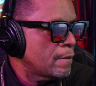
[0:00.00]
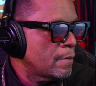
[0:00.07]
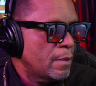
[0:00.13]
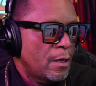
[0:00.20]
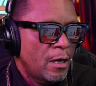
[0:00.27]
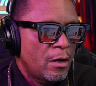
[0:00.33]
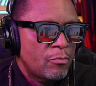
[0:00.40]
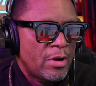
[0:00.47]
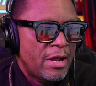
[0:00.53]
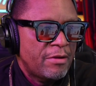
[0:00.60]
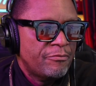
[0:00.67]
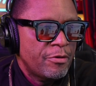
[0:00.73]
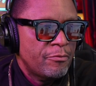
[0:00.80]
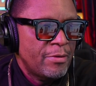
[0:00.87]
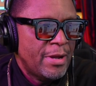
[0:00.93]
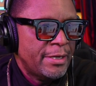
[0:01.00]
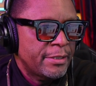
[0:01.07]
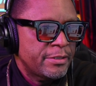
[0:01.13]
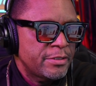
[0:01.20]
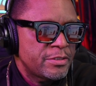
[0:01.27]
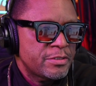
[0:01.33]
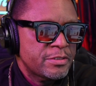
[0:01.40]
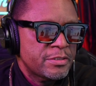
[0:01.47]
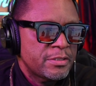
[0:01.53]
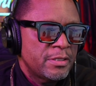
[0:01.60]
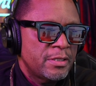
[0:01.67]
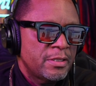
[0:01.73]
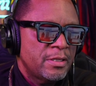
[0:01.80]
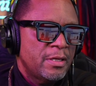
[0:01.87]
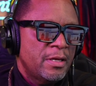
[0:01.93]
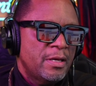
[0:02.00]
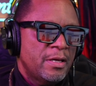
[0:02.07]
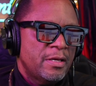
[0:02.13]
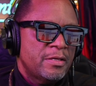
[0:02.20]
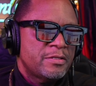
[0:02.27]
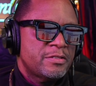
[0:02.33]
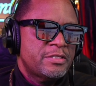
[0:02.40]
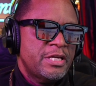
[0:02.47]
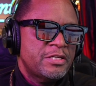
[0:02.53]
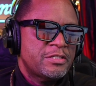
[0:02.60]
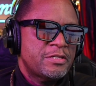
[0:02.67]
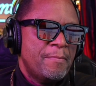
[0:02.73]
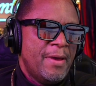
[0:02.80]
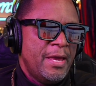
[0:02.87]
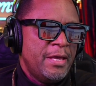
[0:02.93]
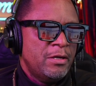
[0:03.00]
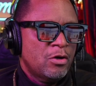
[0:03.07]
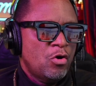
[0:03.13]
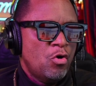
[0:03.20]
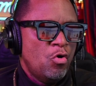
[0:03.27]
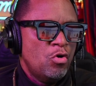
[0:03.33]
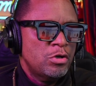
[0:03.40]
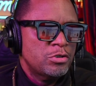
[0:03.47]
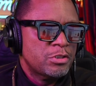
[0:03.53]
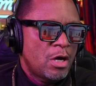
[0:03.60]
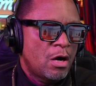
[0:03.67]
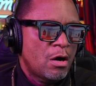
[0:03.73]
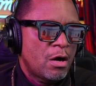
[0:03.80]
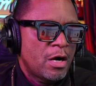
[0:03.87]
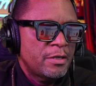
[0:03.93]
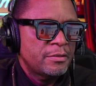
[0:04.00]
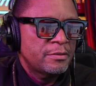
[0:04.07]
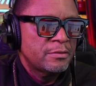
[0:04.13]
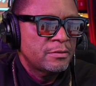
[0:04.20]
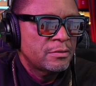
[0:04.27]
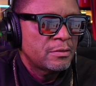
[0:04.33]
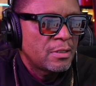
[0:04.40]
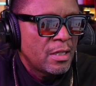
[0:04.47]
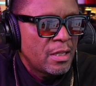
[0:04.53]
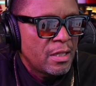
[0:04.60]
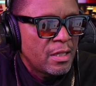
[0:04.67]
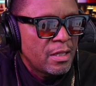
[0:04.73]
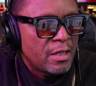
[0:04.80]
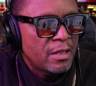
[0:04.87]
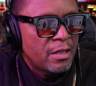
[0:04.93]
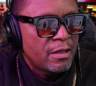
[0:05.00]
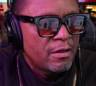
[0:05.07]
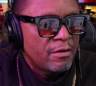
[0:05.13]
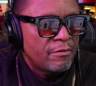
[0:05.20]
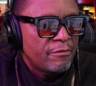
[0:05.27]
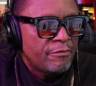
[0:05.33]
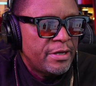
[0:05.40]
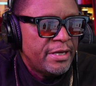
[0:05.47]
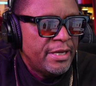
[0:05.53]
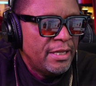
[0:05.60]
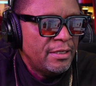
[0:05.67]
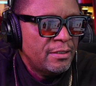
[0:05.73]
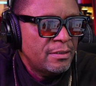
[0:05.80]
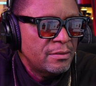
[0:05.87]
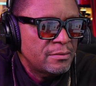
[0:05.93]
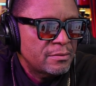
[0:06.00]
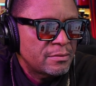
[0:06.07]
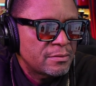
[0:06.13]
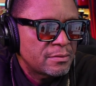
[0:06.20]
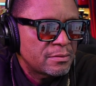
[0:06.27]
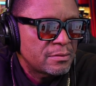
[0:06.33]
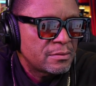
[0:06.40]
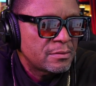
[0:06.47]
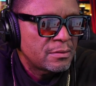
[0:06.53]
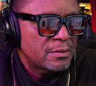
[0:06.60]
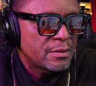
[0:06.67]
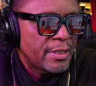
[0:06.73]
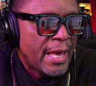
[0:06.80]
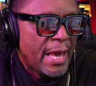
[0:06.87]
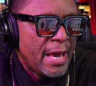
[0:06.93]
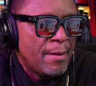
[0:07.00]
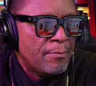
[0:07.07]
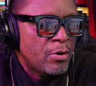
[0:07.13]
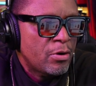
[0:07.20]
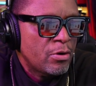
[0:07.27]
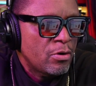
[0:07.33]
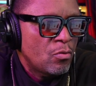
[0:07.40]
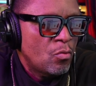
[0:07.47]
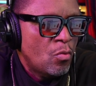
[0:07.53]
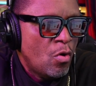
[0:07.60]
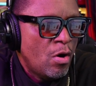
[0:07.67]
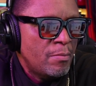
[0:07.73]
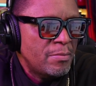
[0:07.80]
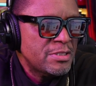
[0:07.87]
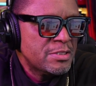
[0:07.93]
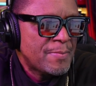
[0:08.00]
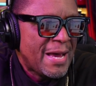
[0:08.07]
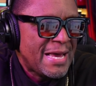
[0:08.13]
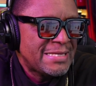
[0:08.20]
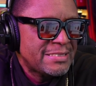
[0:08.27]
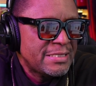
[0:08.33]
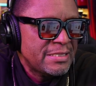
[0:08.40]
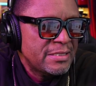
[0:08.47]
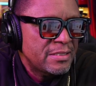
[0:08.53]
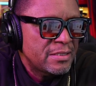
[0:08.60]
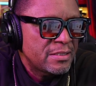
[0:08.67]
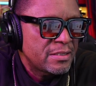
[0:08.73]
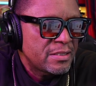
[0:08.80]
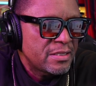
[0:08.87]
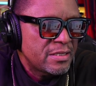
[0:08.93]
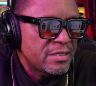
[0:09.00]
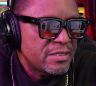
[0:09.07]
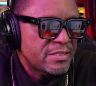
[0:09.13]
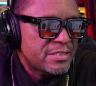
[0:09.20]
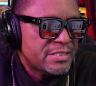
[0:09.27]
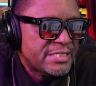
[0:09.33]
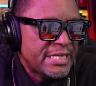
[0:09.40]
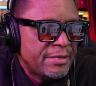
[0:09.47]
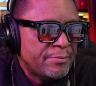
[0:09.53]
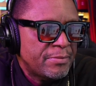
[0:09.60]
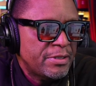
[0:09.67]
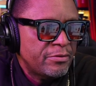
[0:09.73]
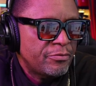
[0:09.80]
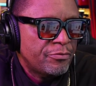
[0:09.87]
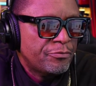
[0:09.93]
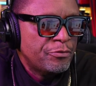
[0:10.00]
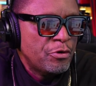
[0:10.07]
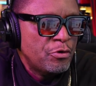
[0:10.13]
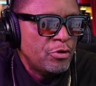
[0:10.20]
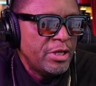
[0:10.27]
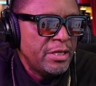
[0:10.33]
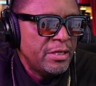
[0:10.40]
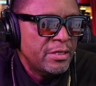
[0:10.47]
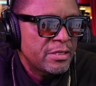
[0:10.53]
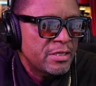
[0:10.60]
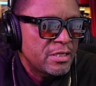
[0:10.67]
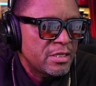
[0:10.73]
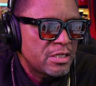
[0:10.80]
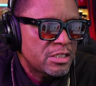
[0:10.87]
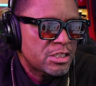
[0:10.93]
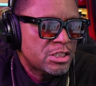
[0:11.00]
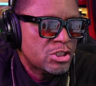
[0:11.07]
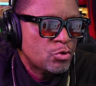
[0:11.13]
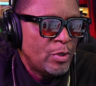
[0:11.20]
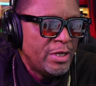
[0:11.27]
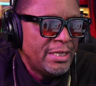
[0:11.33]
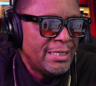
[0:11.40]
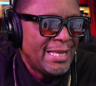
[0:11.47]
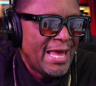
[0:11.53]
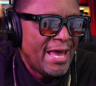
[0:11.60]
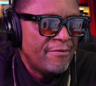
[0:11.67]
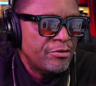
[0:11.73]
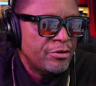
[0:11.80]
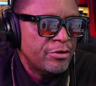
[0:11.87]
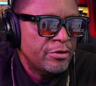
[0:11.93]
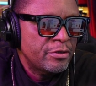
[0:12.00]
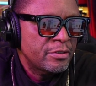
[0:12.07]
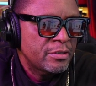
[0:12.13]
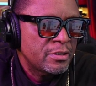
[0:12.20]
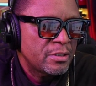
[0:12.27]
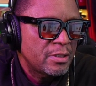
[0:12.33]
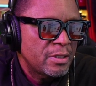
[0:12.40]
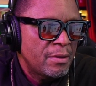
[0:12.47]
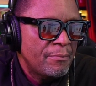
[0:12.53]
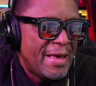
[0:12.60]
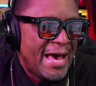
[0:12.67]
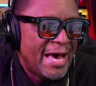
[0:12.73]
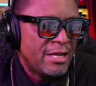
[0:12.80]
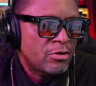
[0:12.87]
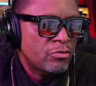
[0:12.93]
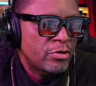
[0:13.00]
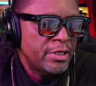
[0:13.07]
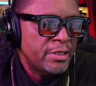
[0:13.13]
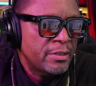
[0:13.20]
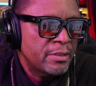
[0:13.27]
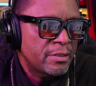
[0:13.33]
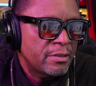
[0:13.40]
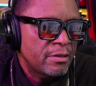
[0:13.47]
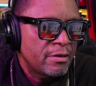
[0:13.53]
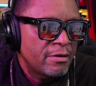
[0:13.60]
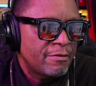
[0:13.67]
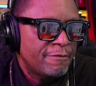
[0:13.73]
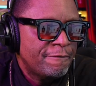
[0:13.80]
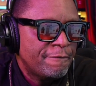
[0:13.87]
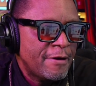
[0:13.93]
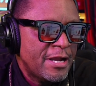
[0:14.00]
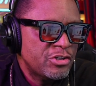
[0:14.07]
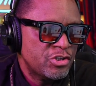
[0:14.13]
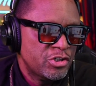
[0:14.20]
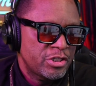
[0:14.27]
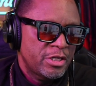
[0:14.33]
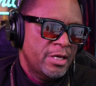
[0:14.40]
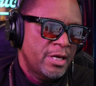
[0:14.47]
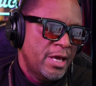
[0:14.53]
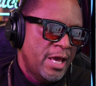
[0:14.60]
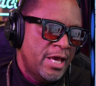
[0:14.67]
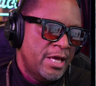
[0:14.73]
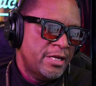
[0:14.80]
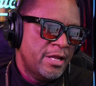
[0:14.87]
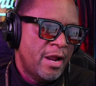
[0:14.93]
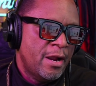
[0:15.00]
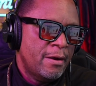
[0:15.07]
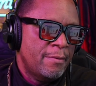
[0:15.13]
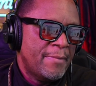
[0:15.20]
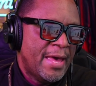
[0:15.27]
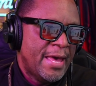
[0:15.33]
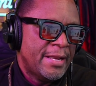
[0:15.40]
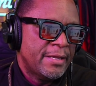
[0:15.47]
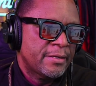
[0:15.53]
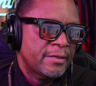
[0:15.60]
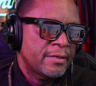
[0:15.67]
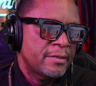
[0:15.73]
All right, Ferranicus says the main accords are vanilla, amber, warm and spicy, cinnamon, fruity, sweet lavender, powdery, fresh, and aromatic.